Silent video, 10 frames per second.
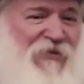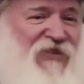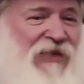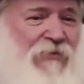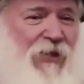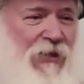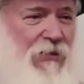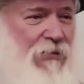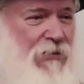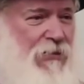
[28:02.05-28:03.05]
I'm
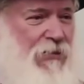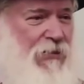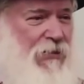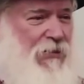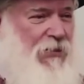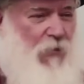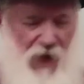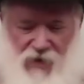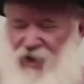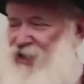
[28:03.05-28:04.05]
available.
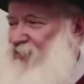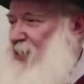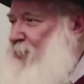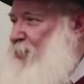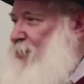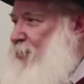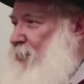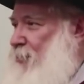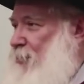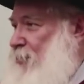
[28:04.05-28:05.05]
Why am I available?
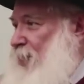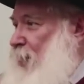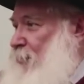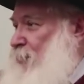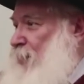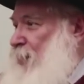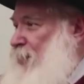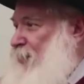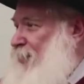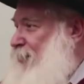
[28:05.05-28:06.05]
Because I don't need
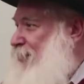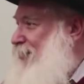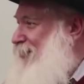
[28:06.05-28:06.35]
anything.